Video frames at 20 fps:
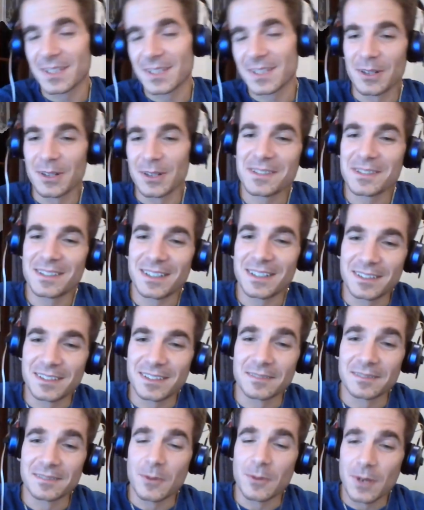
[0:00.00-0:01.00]
Carlos
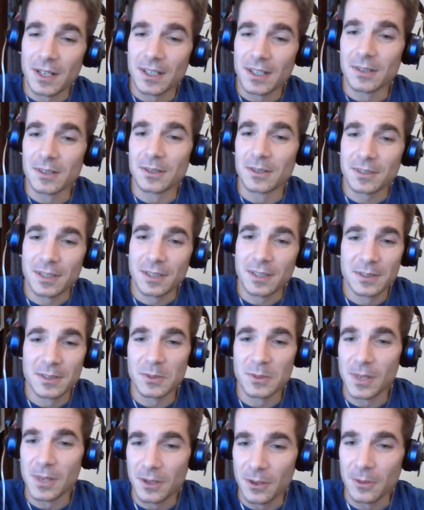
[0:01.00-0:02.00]
did really a lot
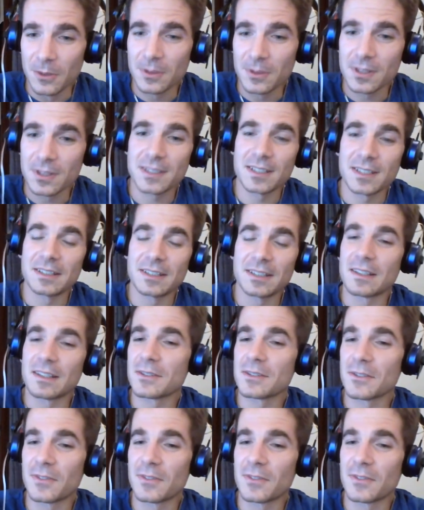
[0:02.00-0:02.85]
to build the local scene.